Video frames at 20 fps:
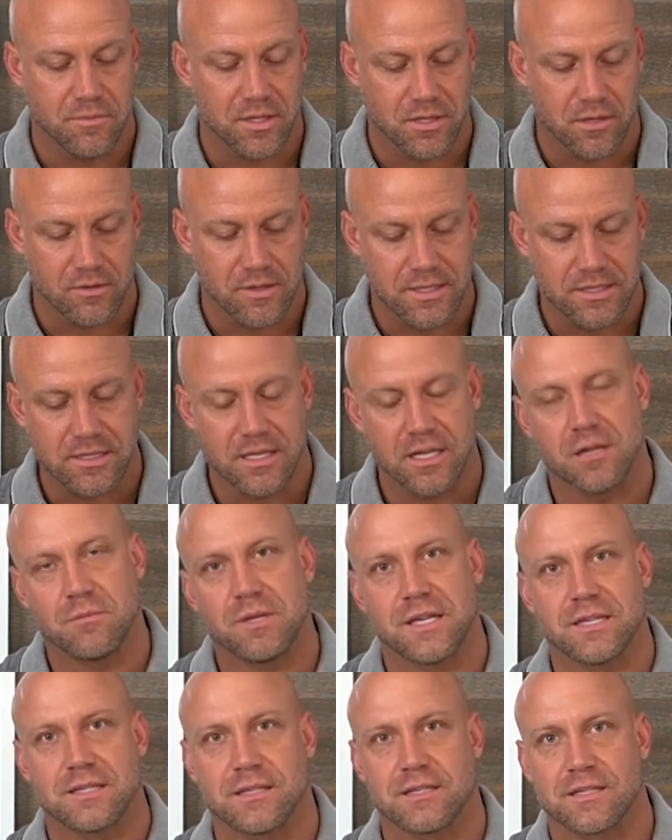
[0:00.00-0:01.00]
but there is going to
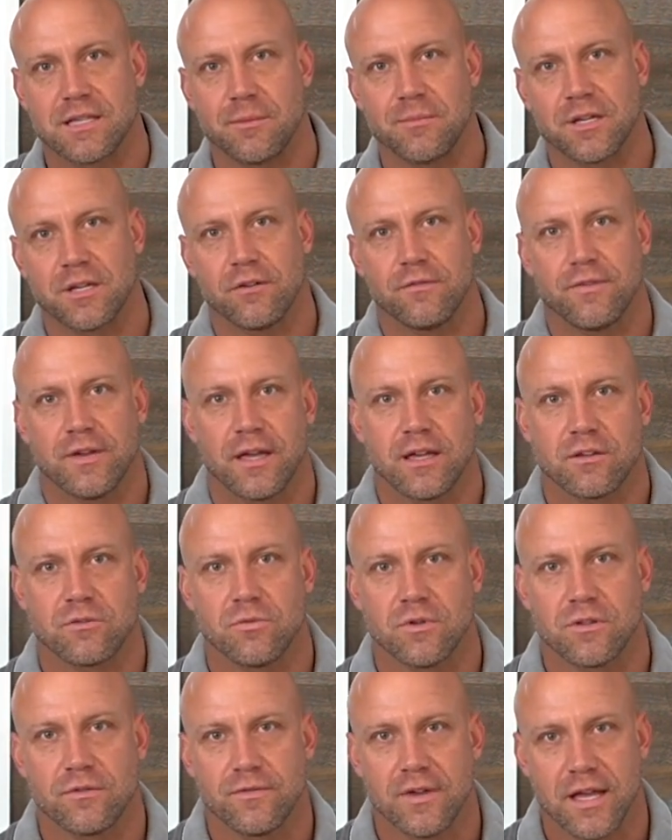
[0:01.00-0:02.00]
be a systemic effect
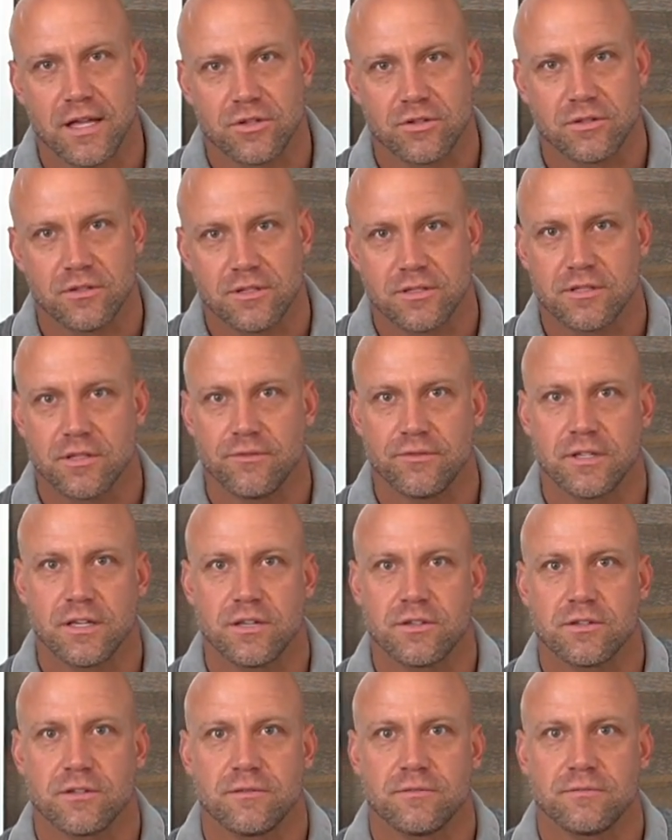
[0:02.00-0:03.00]
with vaginal insufflation.